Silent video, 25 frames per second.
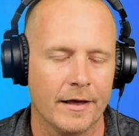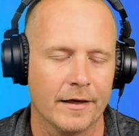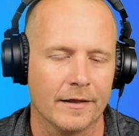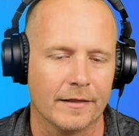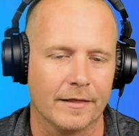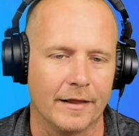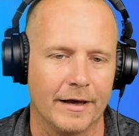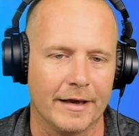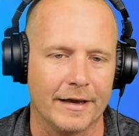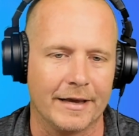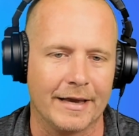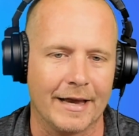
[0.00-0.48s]

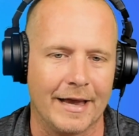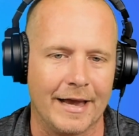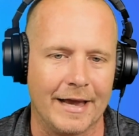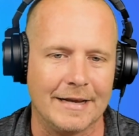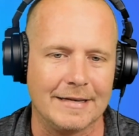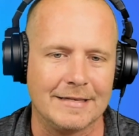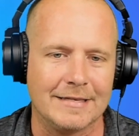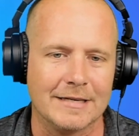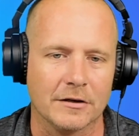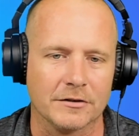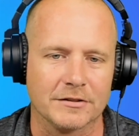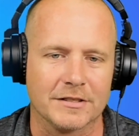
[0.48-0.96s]
like
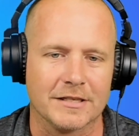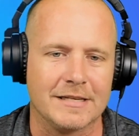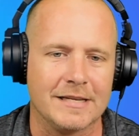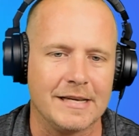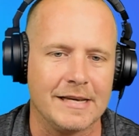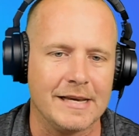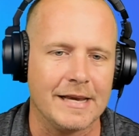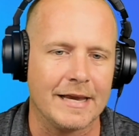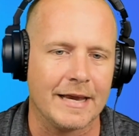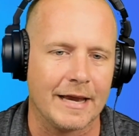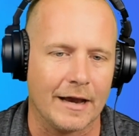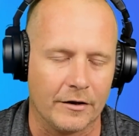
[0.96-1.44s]
a delta
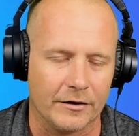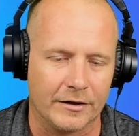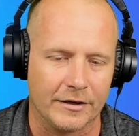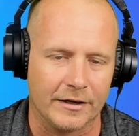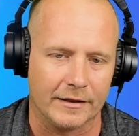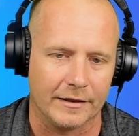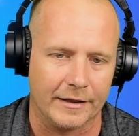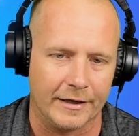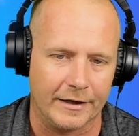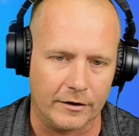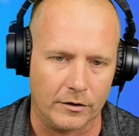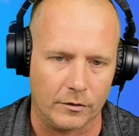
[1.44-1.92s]
T
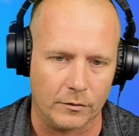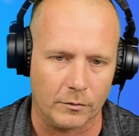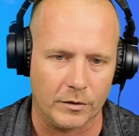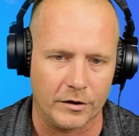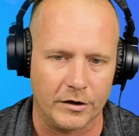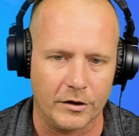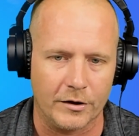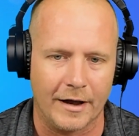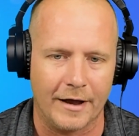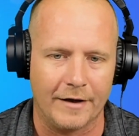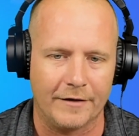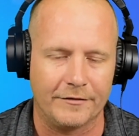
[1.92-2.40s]
calculator where
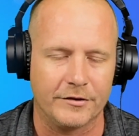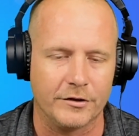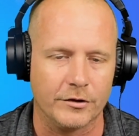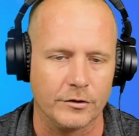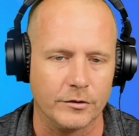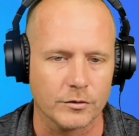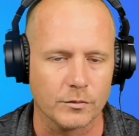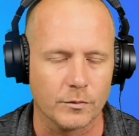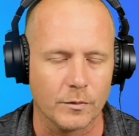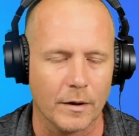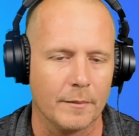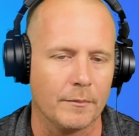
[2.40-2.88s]
you have to
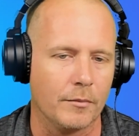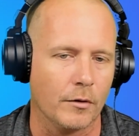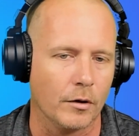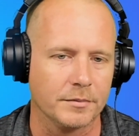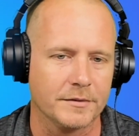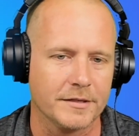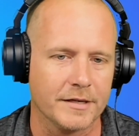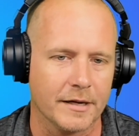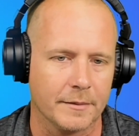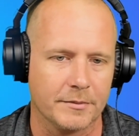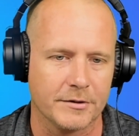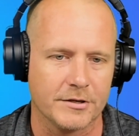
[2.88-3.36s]
use wet
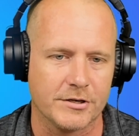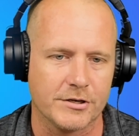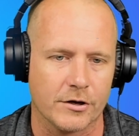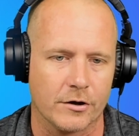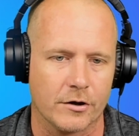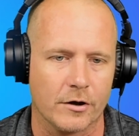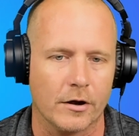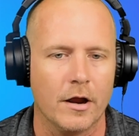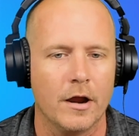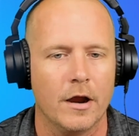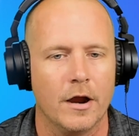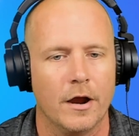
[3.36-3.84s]
bulb
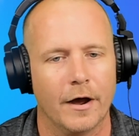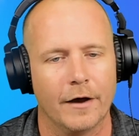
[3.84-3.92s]
temperature